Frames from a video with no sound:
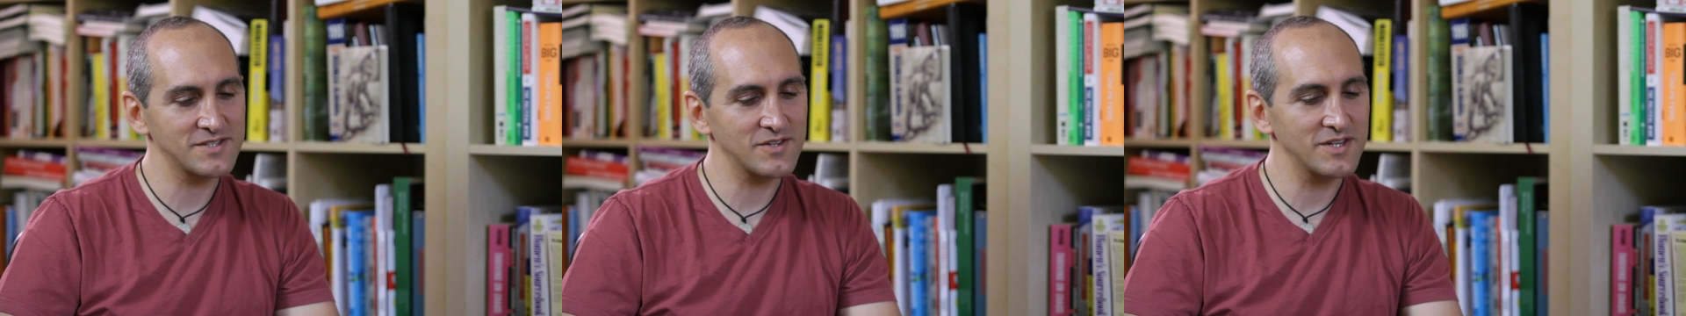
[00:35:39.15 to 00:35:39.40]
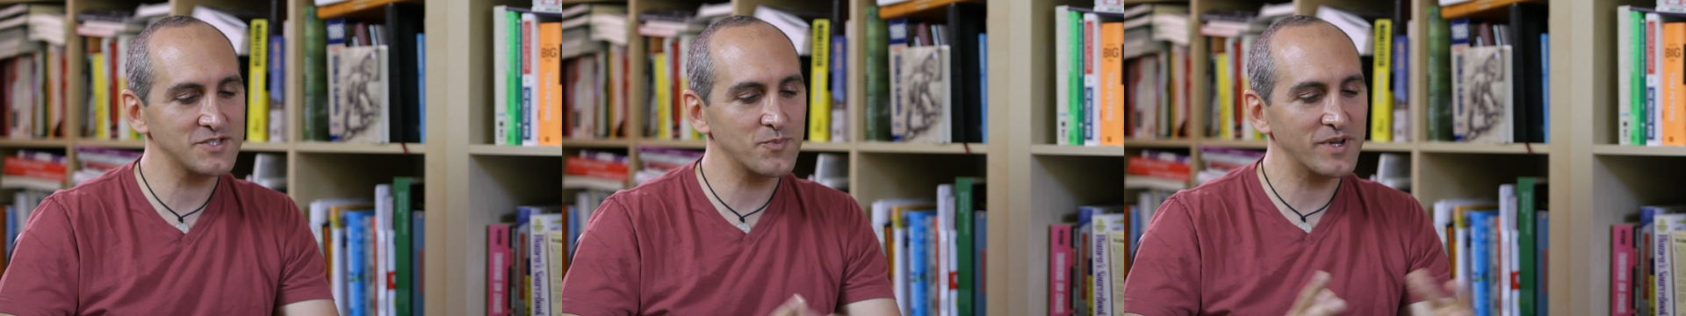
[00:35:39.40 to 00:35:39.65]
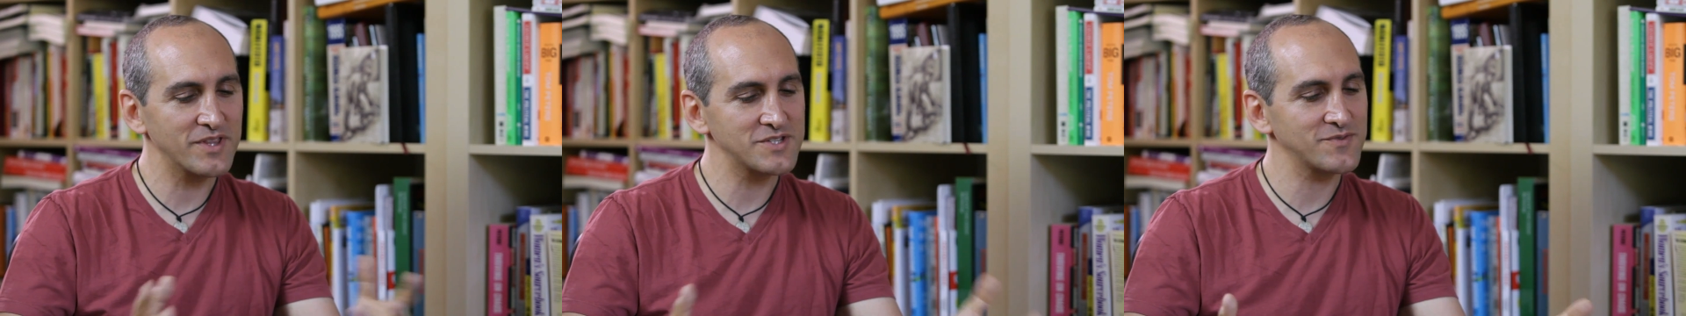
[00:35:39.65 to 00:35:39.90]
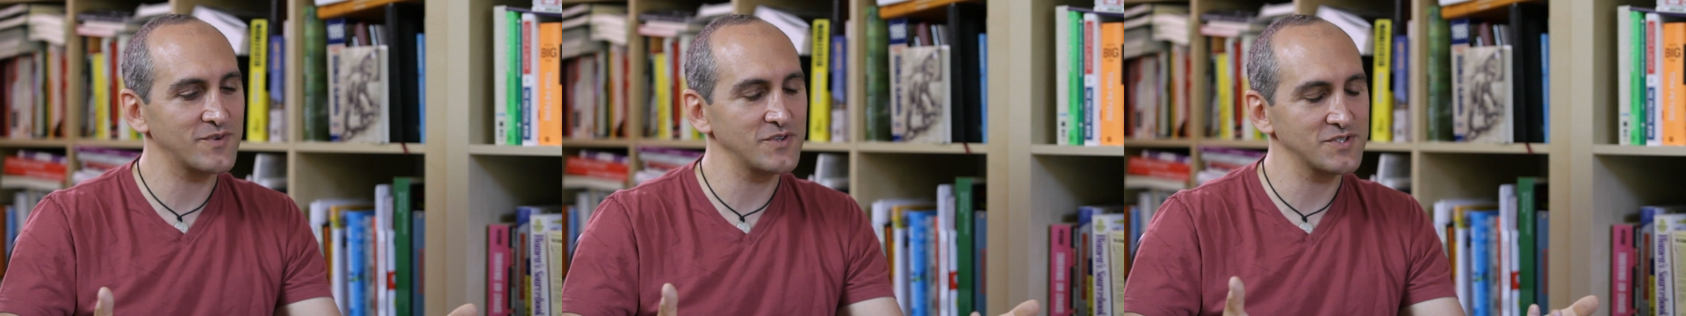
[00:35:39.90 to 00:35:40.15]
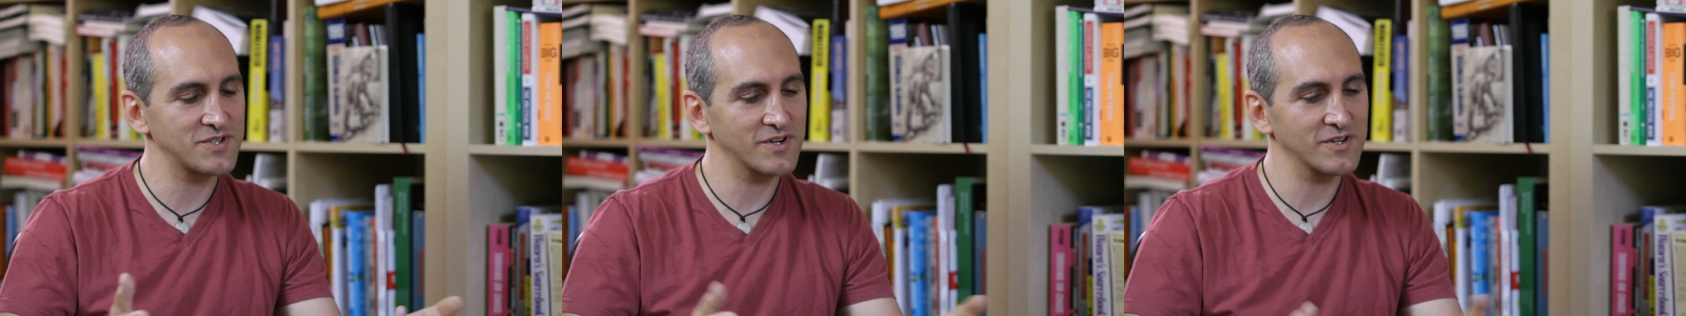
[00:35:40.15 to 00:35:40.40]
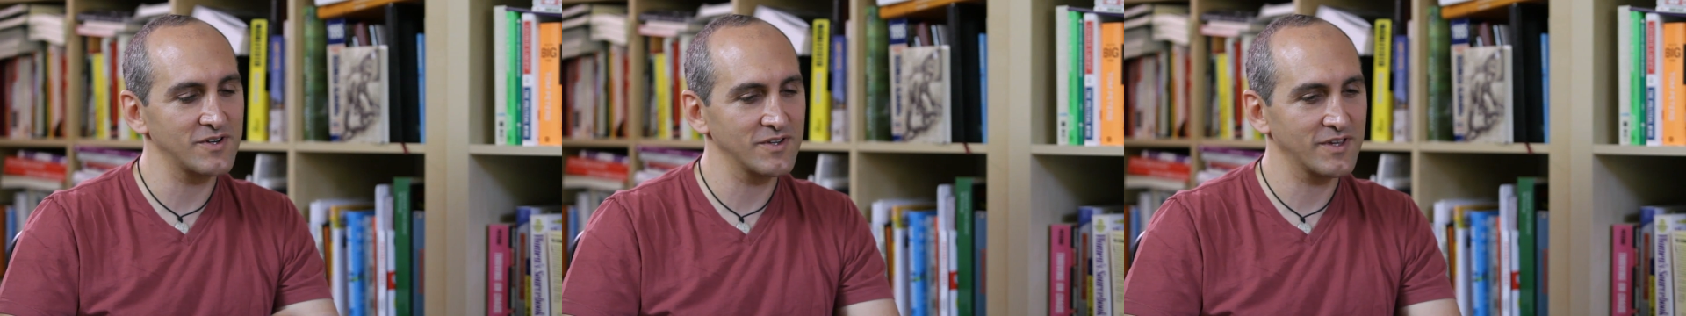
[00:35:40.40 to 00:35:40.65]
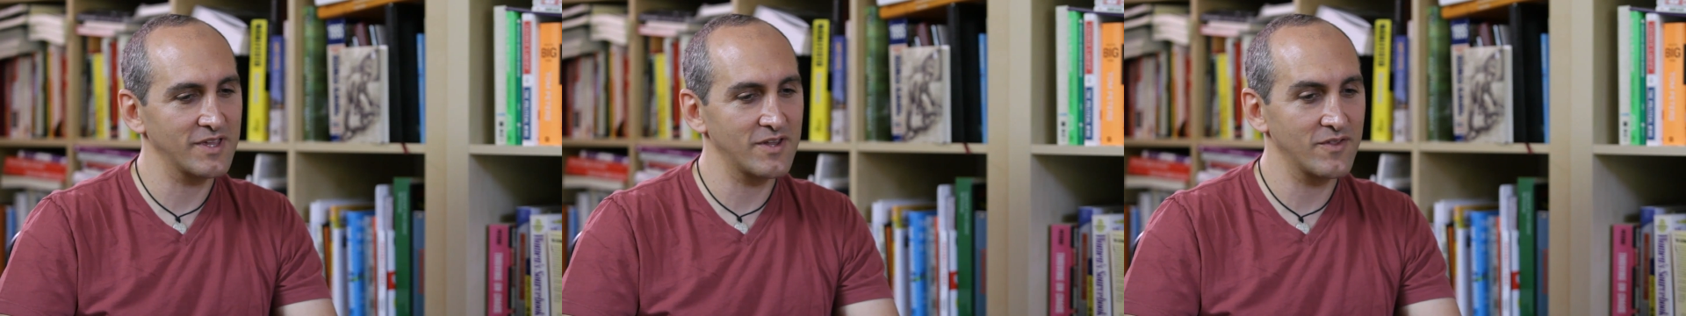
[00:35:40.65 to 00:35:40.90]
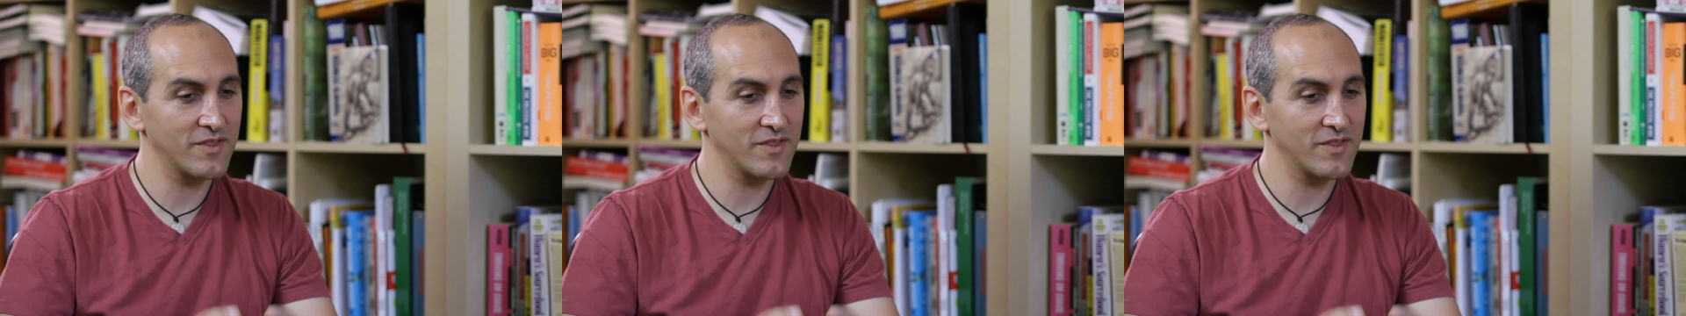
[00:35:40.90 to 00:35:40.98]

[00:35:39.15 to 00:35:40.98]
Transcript: So let's bring this full circle. You know,